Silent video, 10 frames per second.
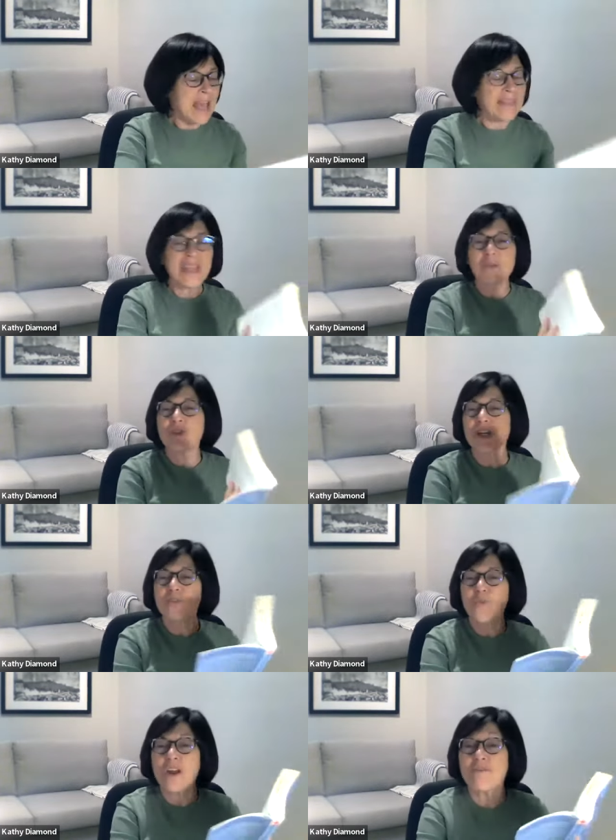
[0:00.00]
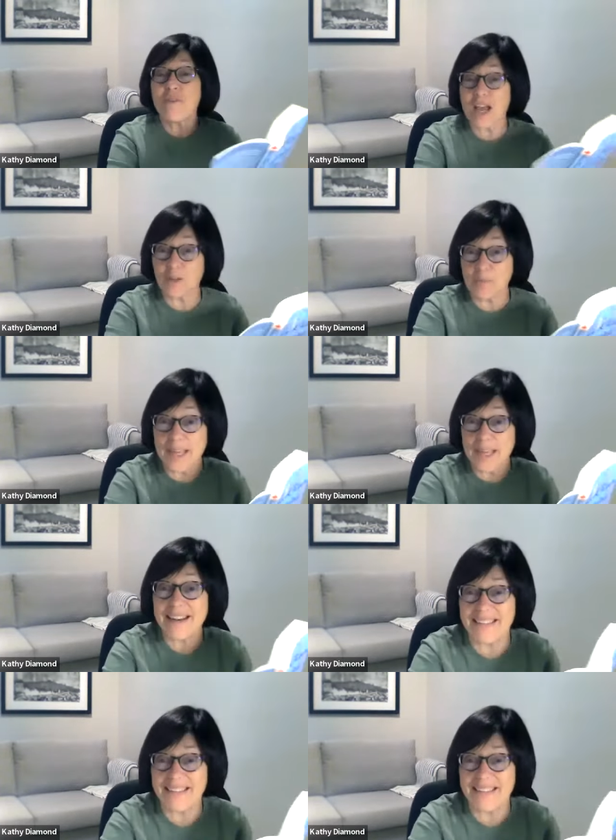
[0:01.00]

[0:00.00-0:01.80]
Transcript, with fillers: And then just one final bit,